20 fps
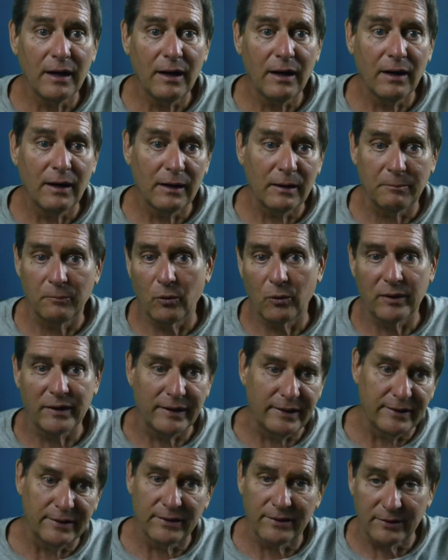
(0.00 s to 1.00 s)
are more
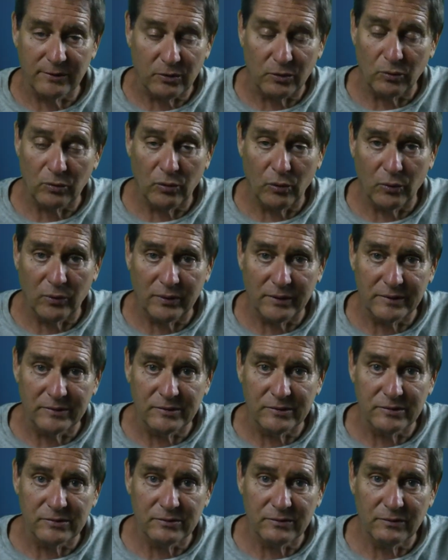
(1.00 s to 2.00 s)
geared
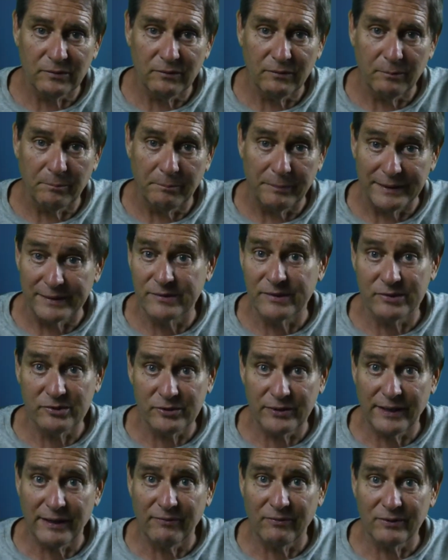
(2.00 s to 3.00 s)
towards business
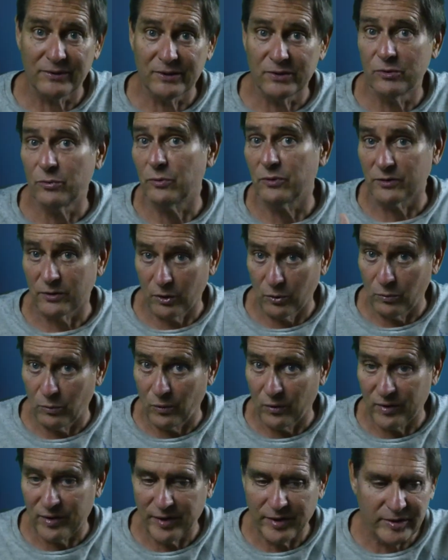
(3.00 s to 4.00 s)
travelers, road
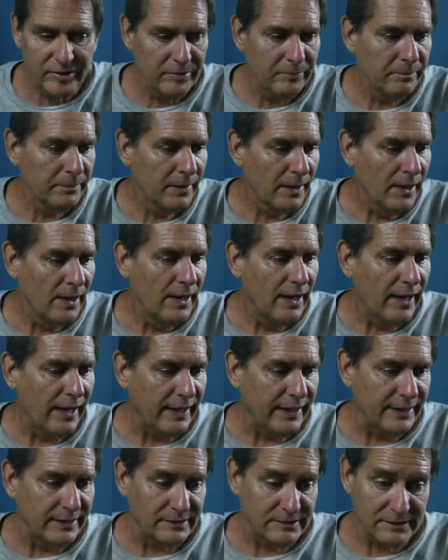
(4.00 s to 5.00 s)
warrior,
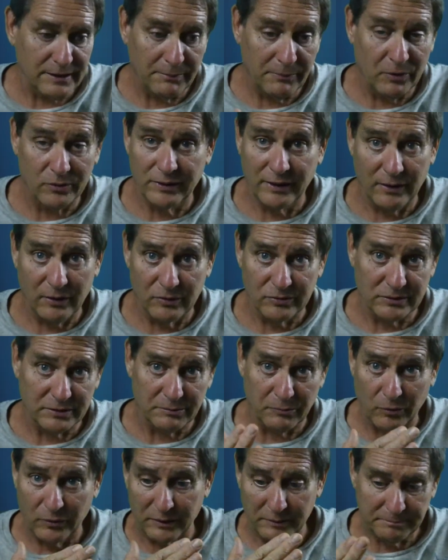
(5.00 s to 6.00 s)
and some hotels are
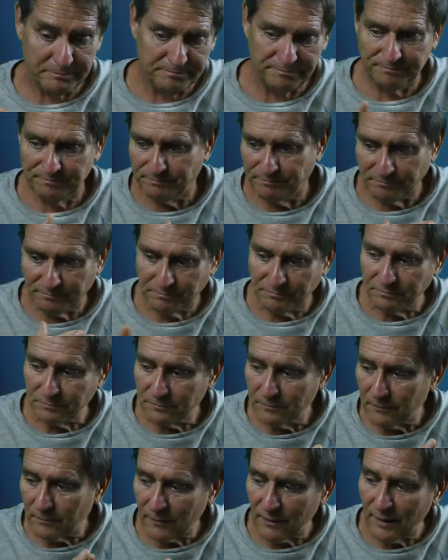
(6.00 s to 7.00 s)
more
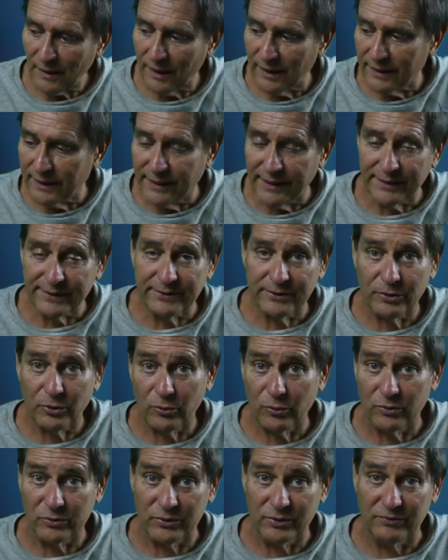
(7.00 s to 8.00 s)
geared
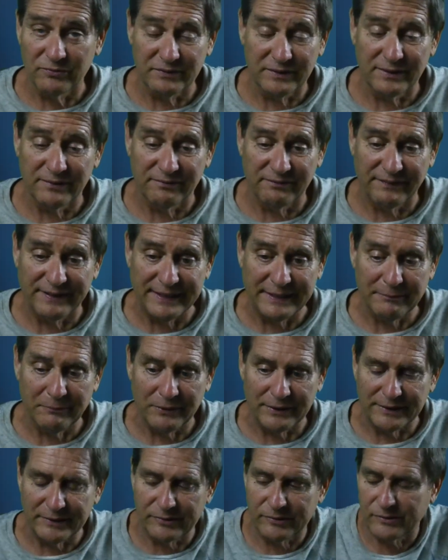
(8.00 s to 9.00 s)
to
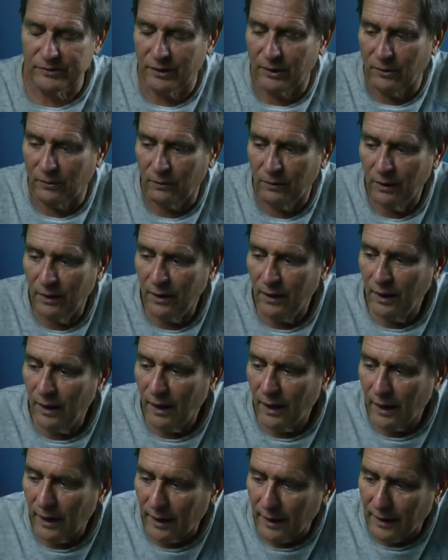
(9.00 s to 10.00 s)
families. So
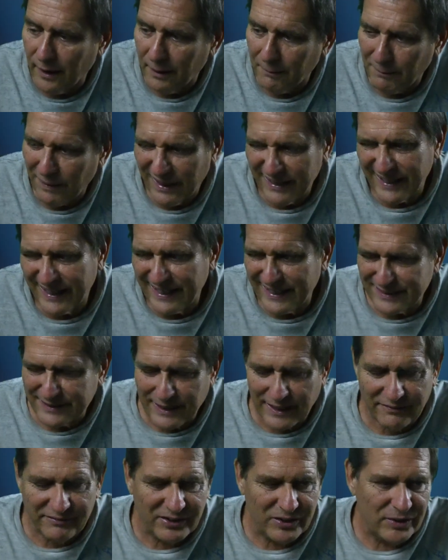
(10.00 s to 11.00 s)
I think that's
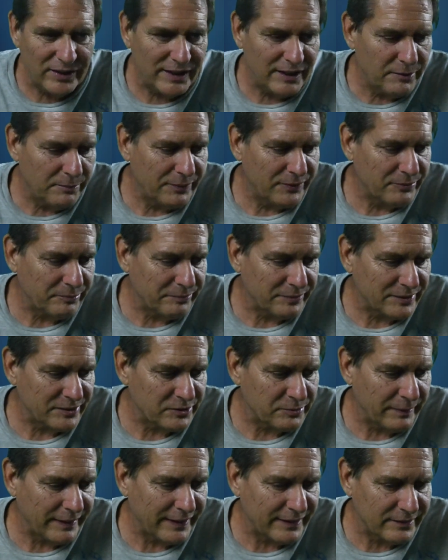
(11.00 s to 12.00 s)
kind of a unique
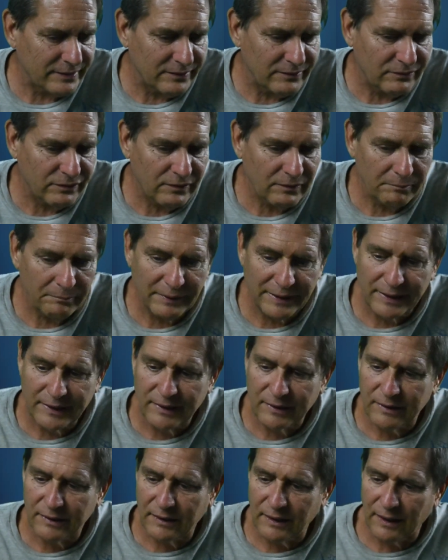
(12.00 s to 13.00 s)
perspective. But
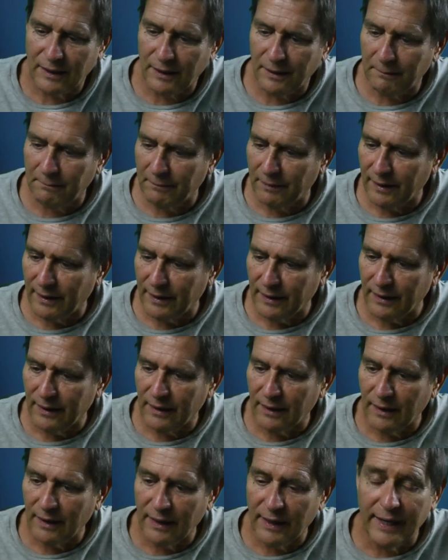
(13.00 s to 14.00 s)

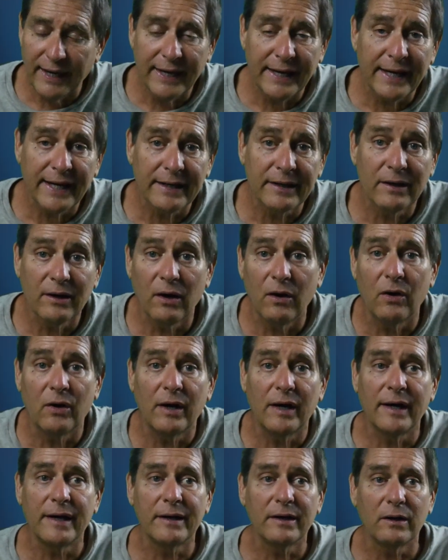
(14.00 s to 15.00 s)
and
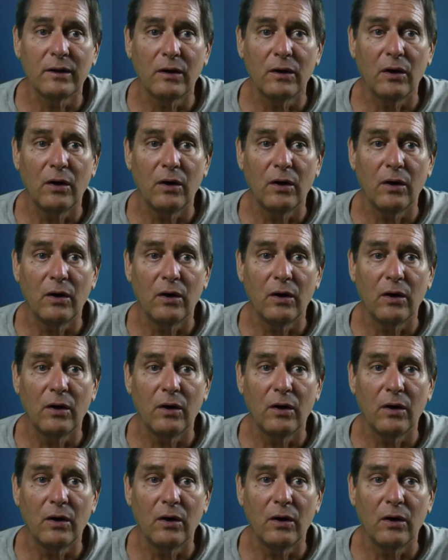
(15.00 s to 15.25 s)
on